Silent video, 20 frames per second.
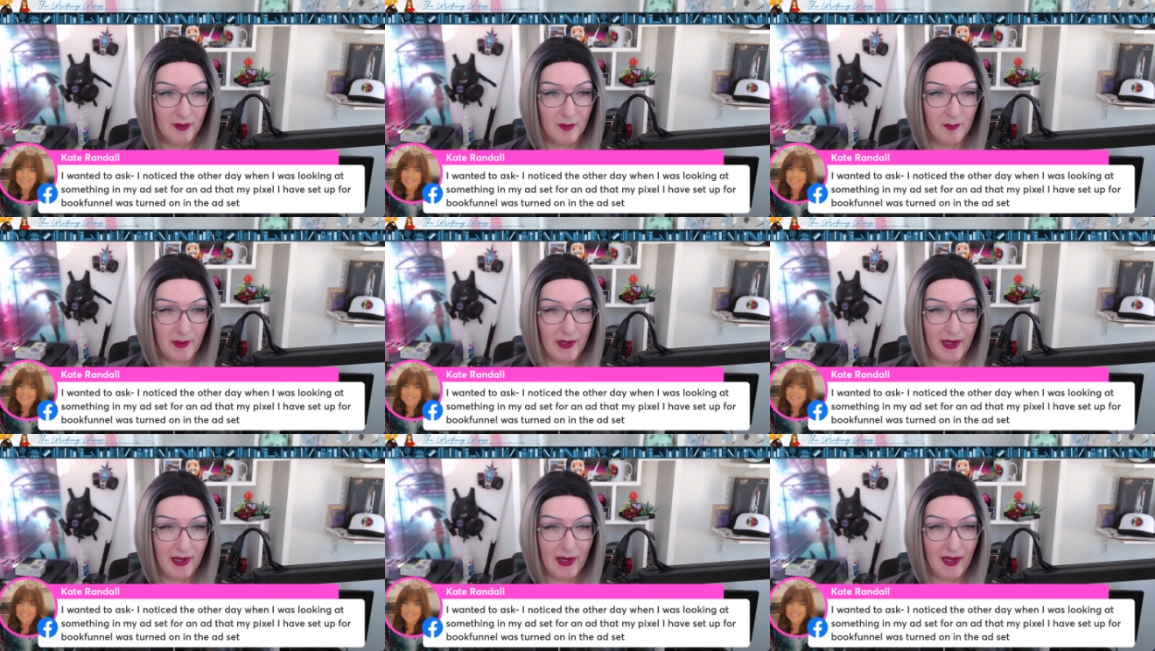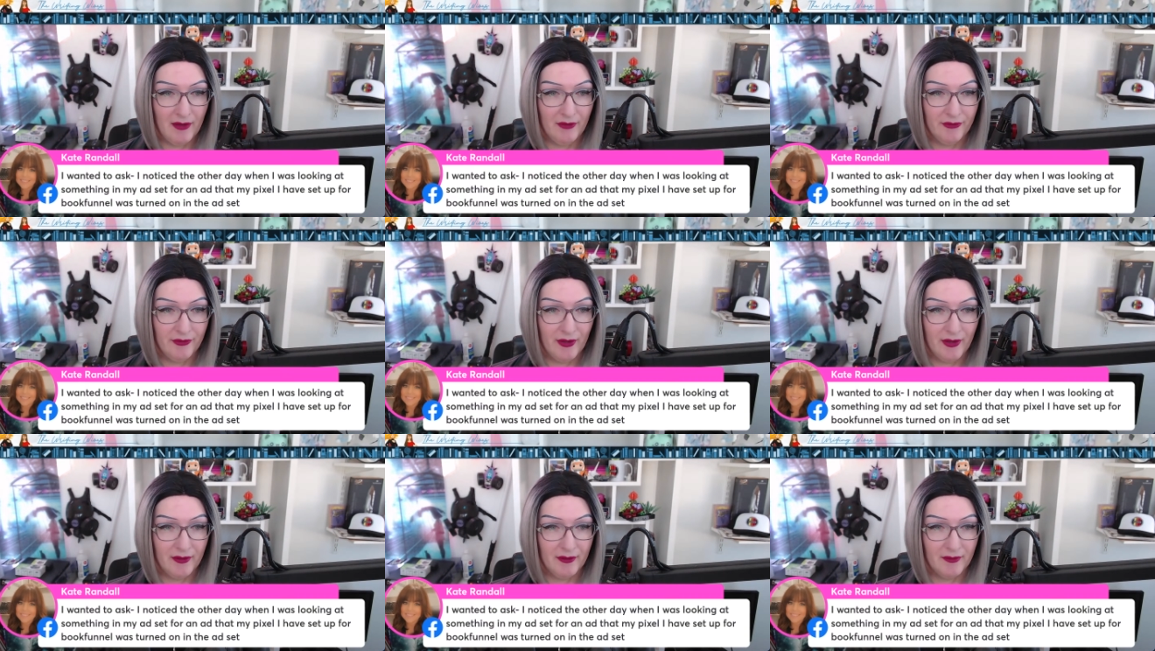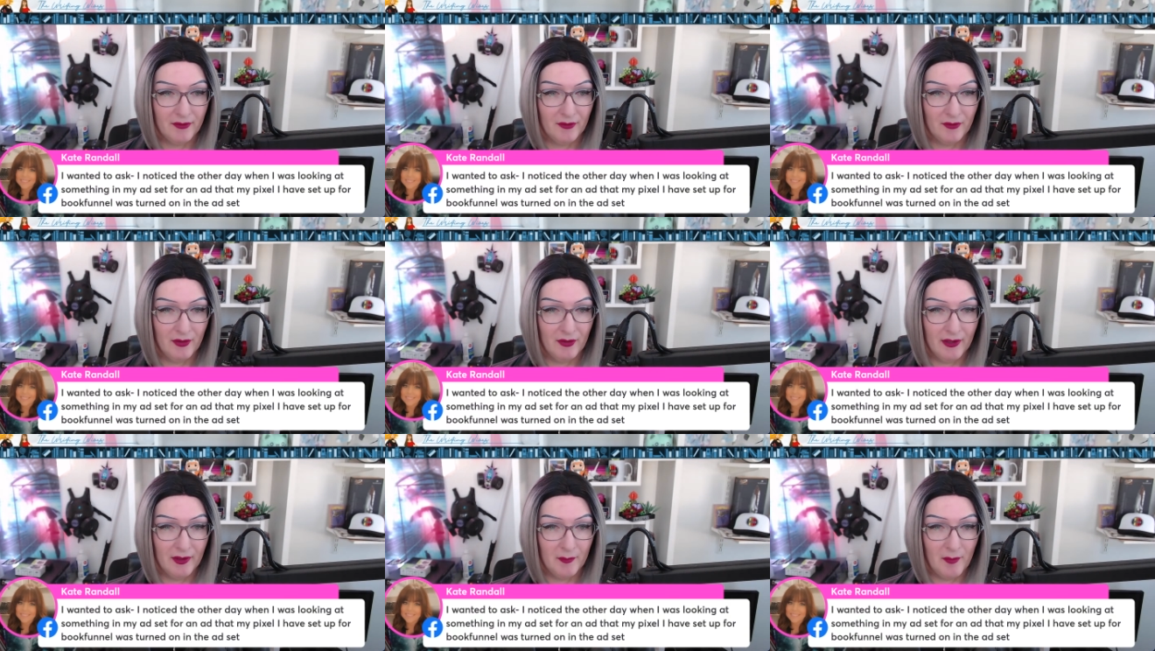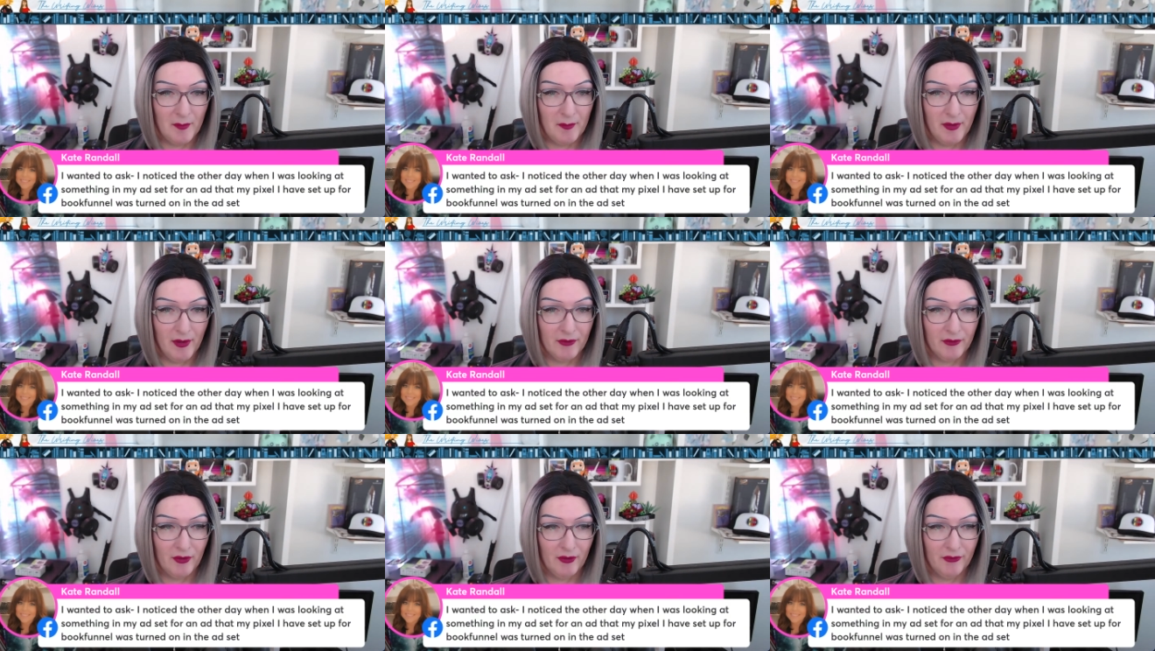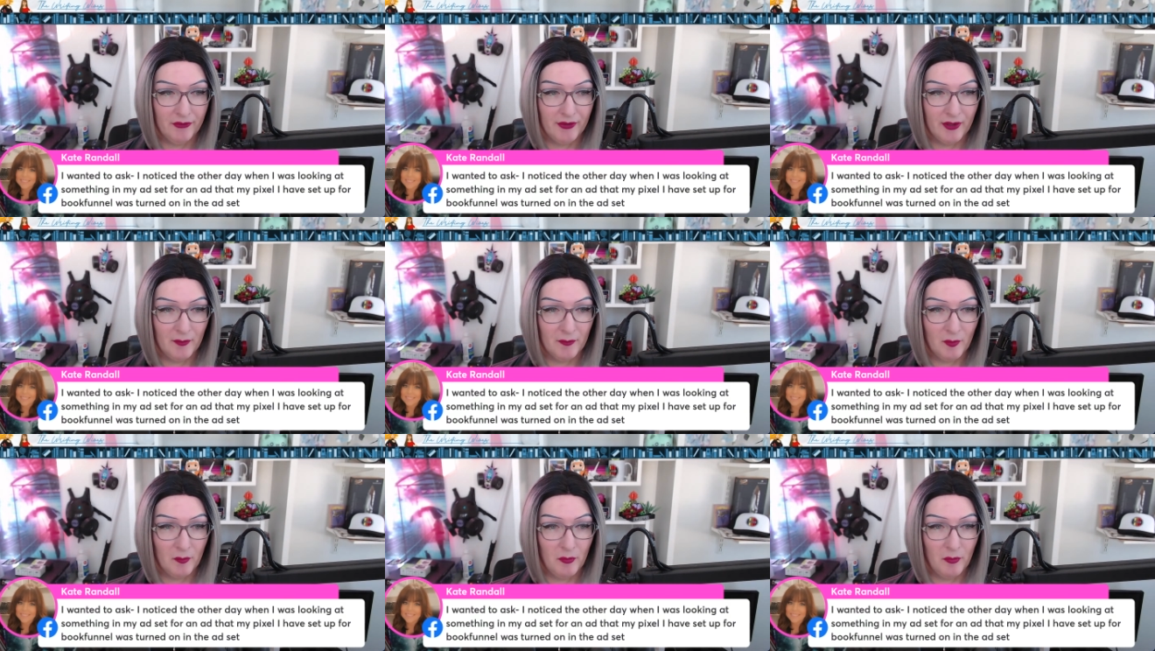in my ad set for now that my pixel had set for